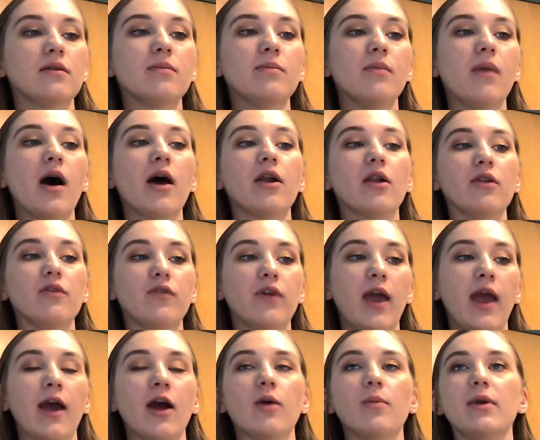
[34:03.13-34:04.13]
model of
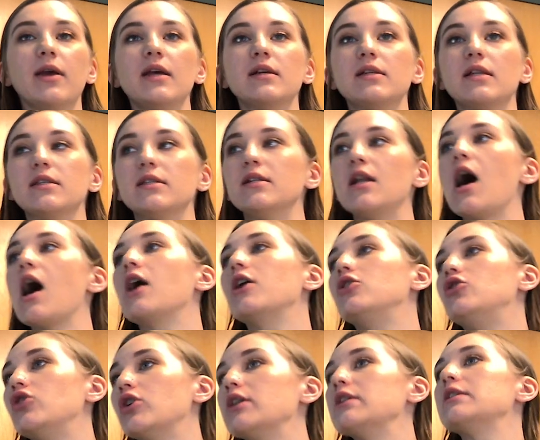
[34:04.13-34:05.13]
care because it's not
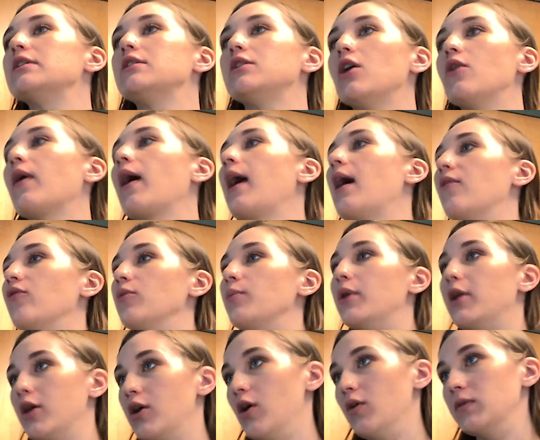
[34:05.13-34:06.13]
just, okay,
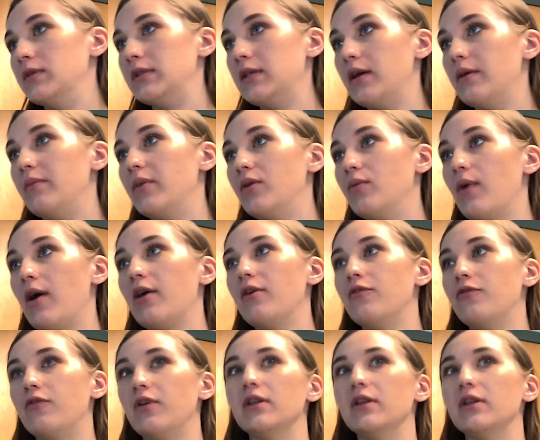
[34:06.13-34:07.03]
everybody go see a midwife.